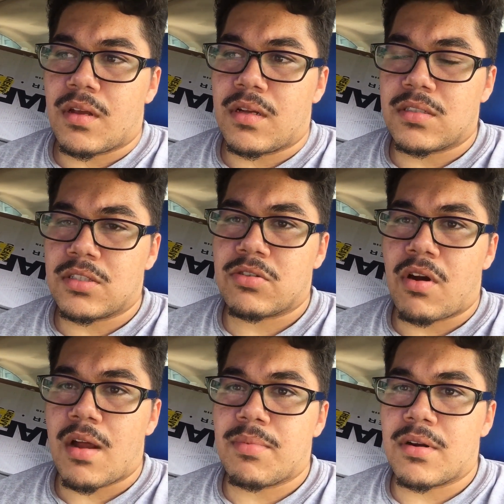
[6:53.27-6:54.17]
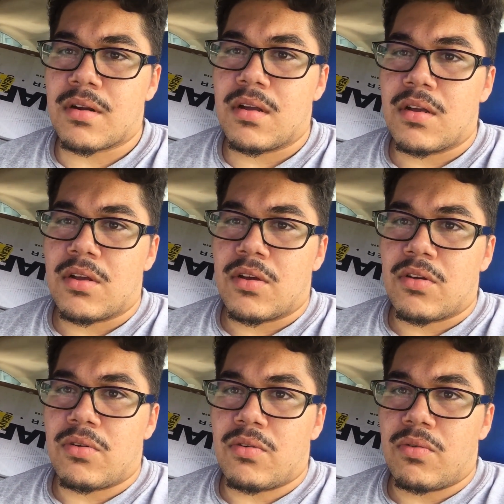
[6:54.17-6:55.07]
a subscriber
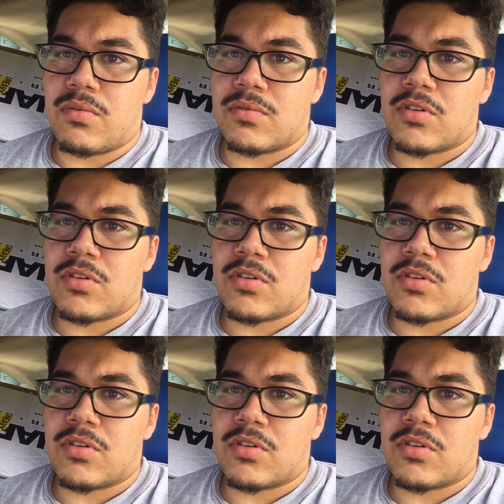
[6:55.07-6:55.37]
who